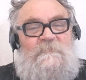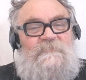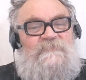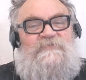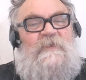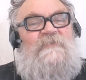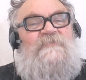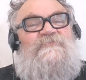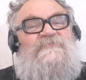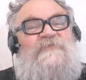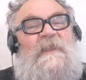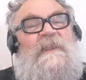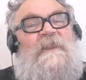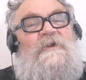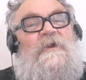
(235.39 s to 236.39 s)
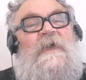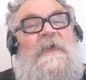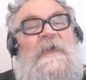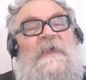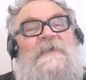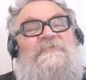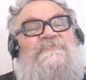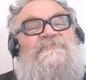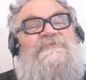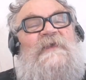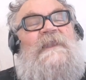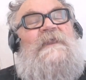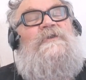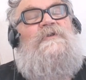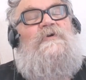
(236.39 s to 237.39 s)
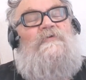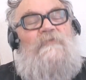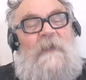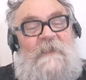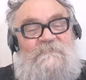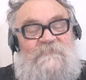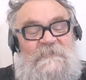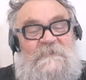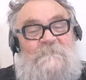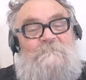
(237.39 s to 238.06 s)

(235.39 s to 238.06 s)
selen selenographic